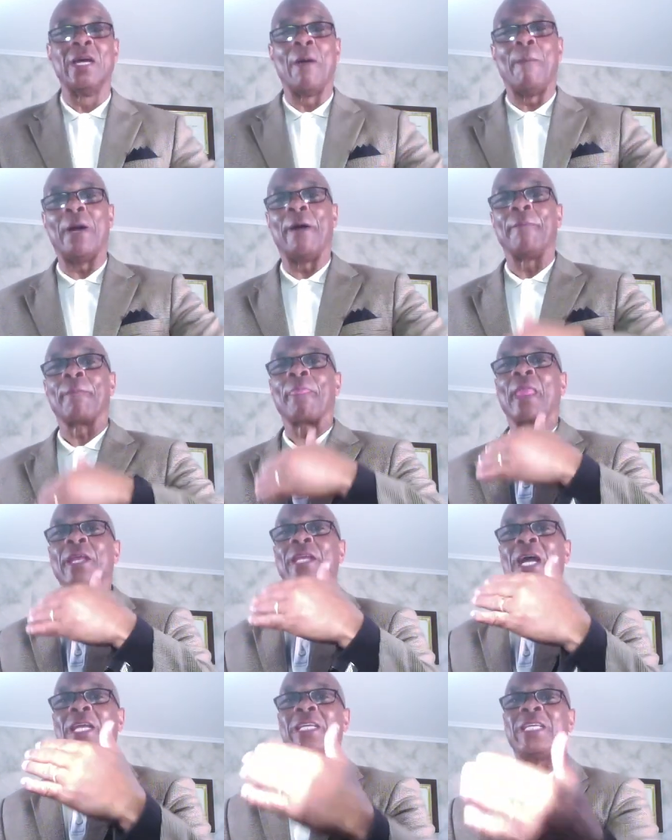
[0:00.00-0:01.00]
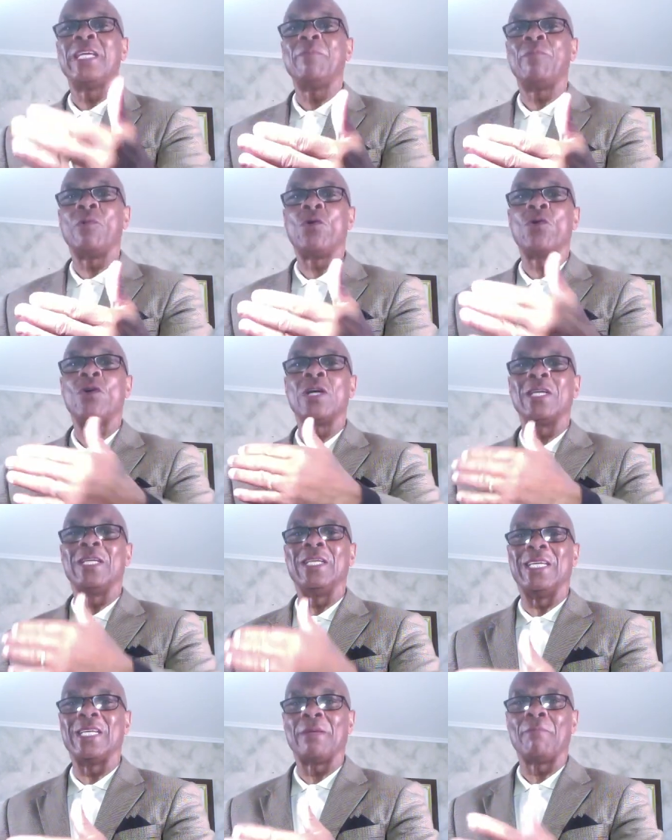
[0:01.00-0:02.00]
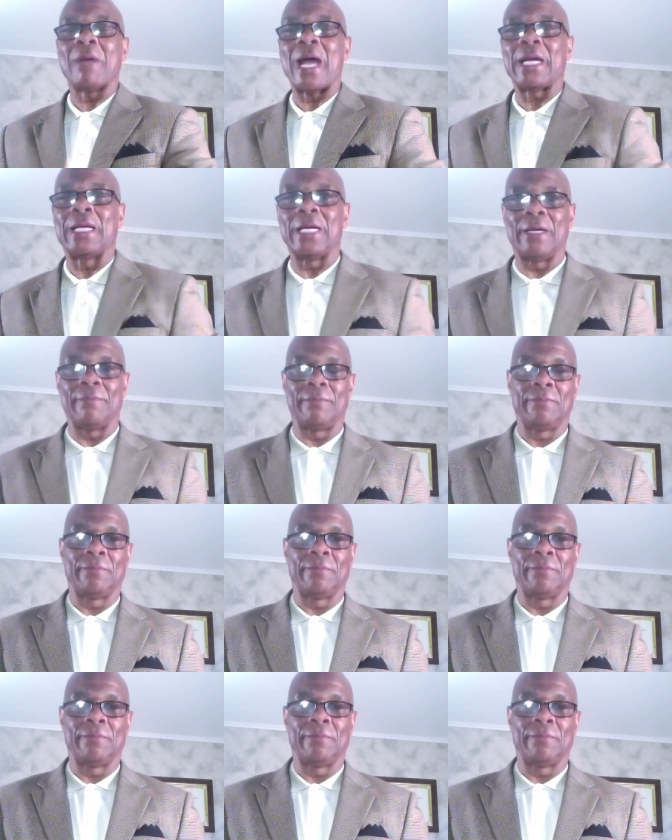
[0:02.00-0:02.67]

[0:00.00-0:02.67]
But you got to keep on getting back up